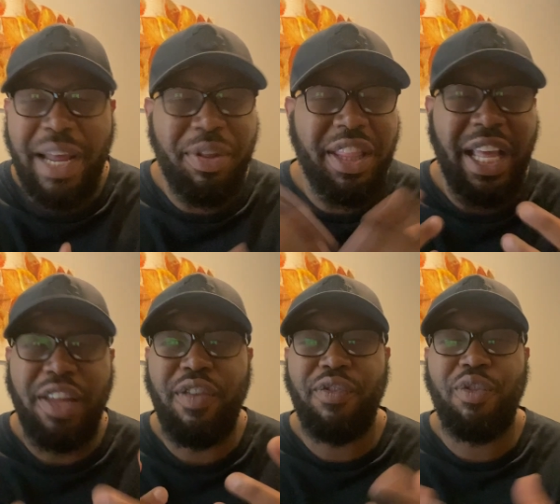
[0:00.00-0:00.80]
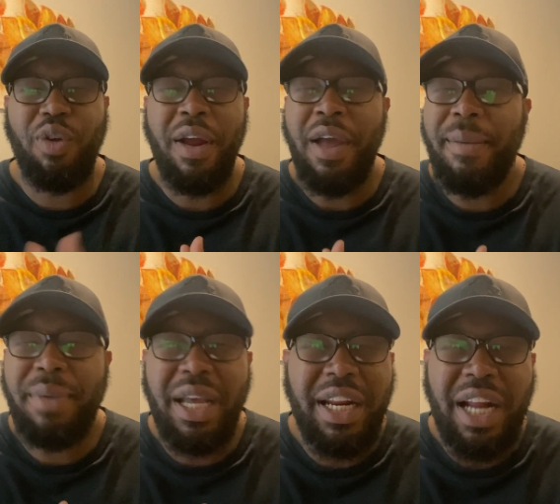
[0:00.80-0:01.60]
We thank you for
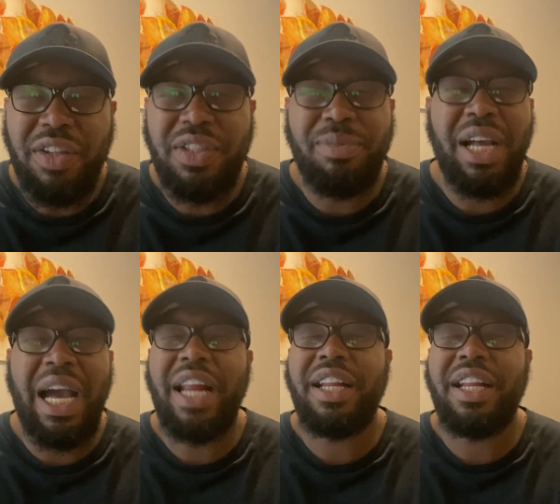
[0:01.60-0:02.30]
being an awesome God.